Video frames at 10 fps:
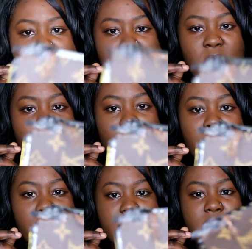Look at what
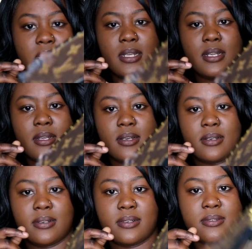Grace did.
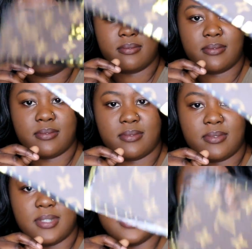
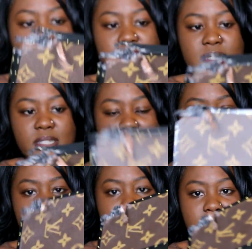Did Grace did
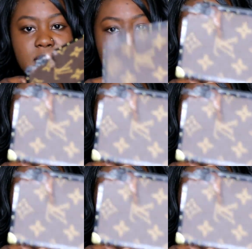this.